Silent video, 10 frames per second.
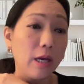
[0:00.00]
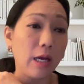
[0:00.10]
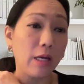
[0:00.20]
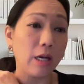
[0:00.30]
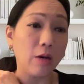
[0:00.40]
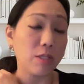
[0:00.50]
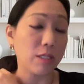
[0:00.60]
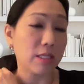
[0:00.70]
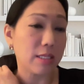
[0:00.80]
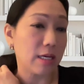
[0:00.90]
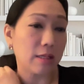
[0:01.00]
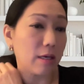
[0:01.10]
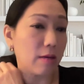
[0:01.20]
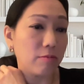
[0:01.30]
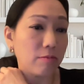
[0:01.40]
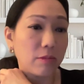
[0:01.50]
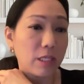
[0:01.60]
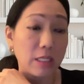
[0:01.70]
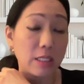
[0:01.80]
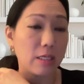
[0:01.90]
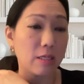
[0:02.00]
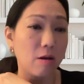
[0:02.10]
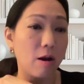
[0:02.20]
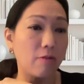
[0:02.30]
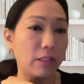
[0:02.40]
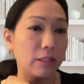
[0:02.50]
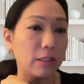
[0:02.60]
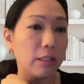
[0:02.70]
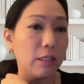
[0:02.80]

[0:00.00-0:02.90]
And I wasn't seeing them get sick as often.